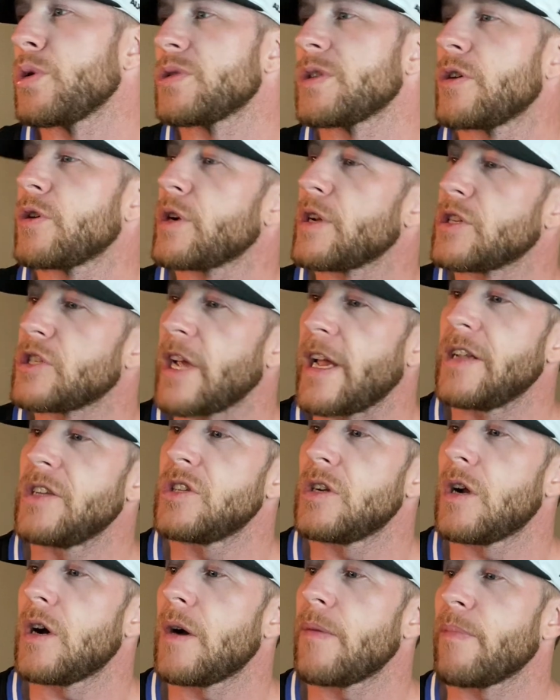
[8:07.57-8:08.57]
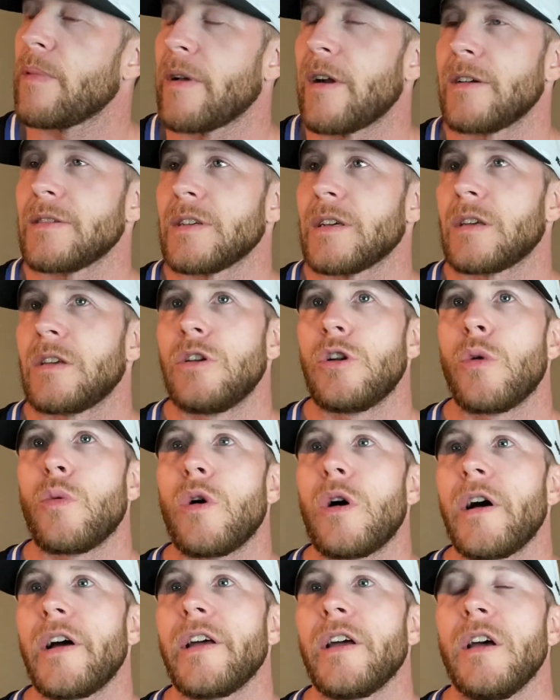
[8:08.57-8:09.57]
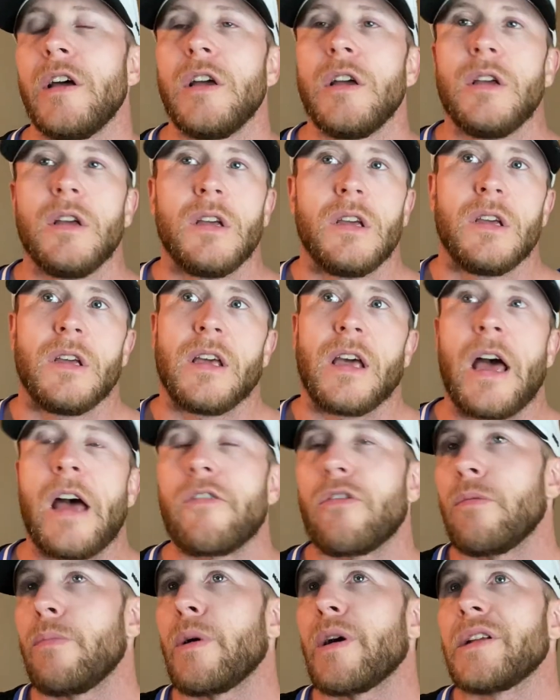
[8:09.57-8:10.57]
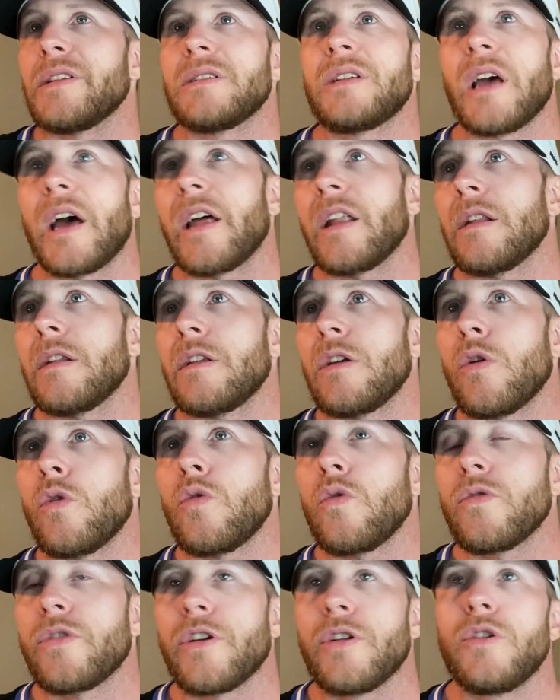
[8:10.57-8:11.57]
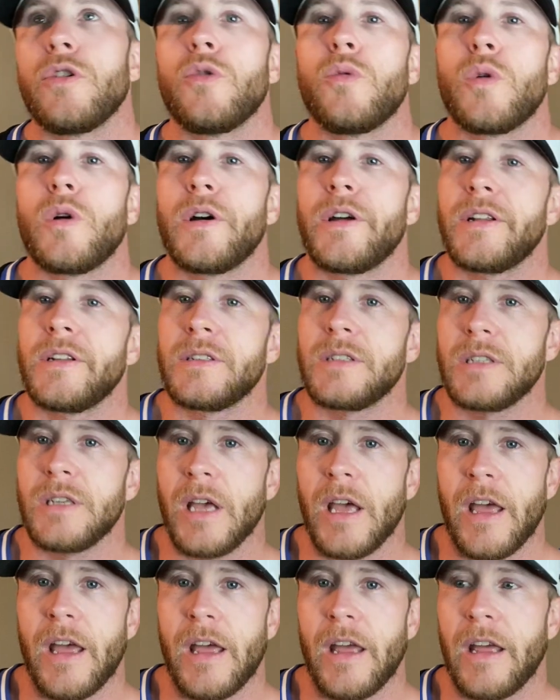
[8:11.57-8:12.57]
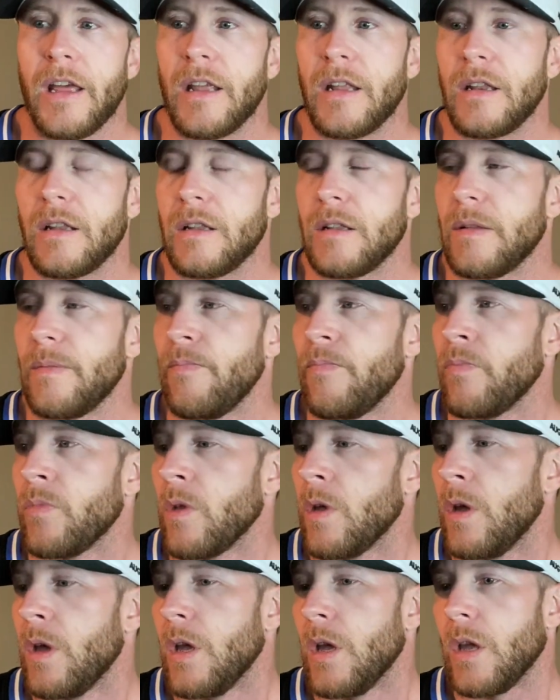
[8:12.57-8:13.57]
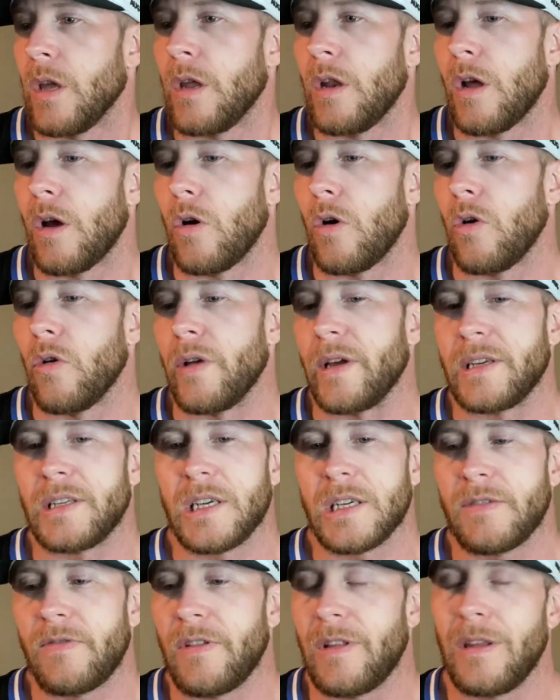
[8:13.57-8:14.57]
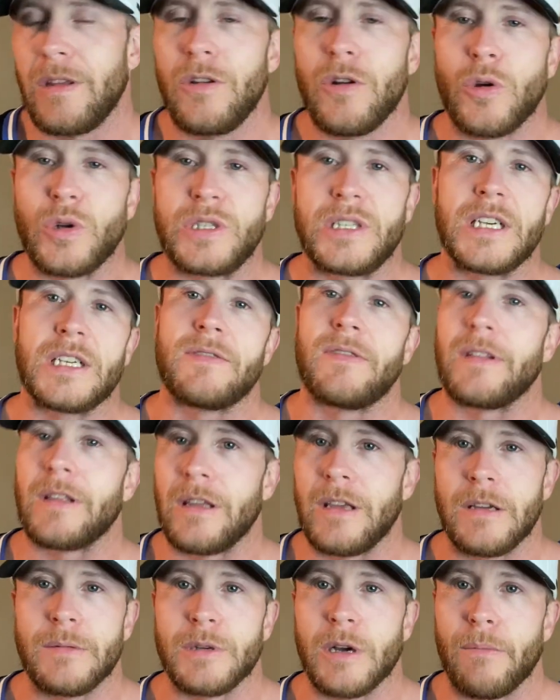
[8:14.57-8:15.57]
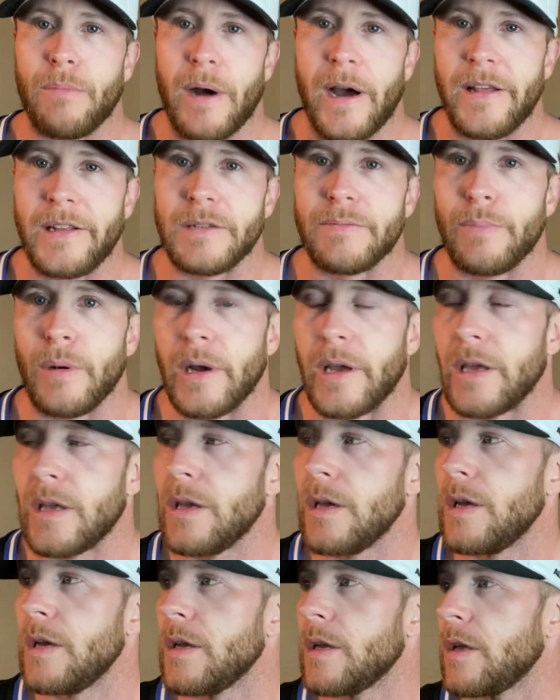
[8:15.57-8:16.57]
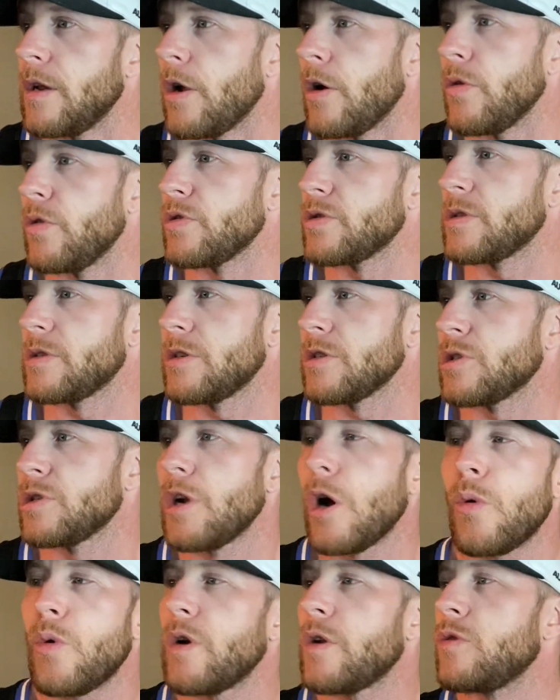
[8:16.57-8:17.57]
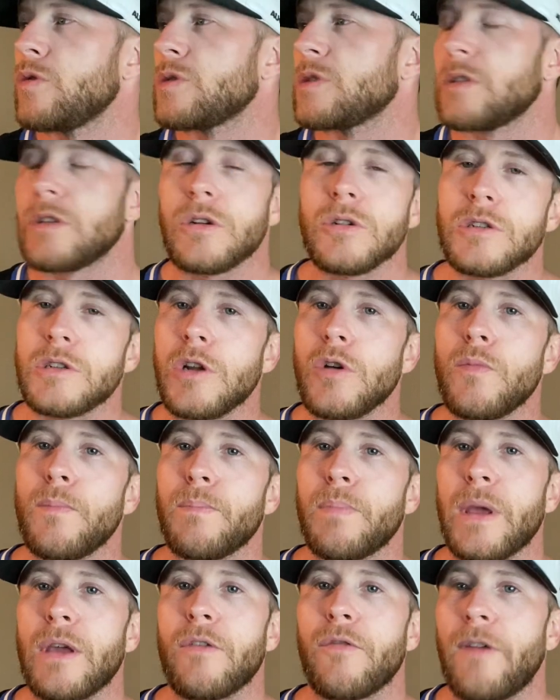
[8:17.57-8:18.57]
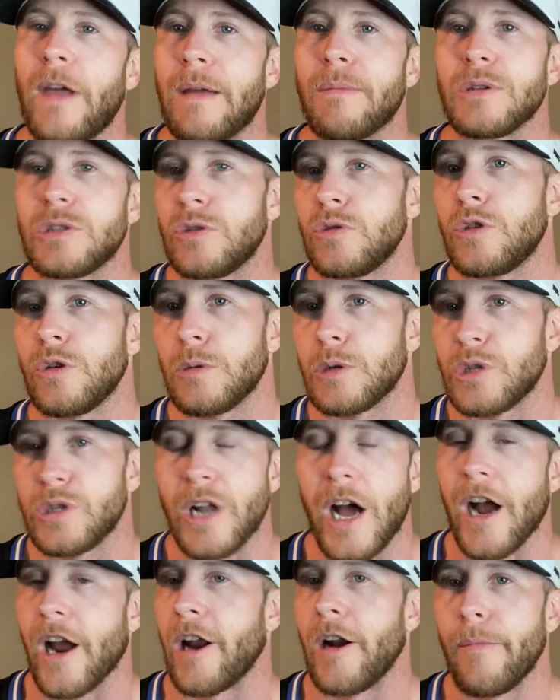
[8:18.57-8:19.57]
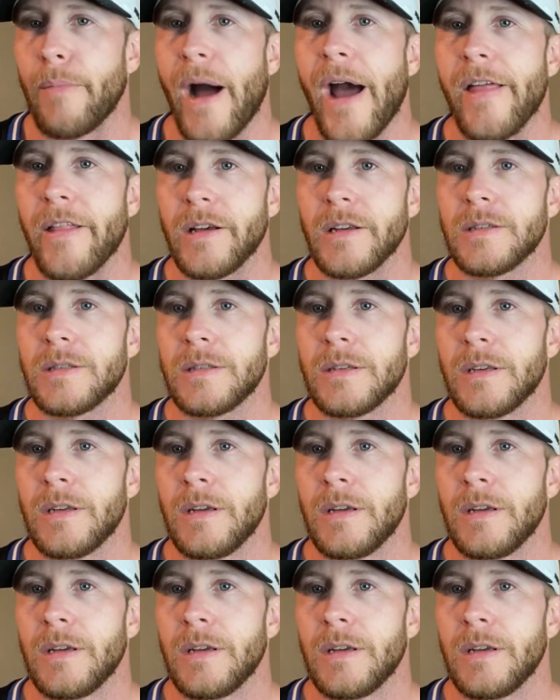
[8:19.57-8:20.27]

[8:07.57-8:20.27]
they were gonna change it up, and I was like, you know what? Everybody's getting the new ones, and you know, like 650. You know, 650 E's gonna buy this bike. You know, there's no big famous YouTubers not gonna buy this.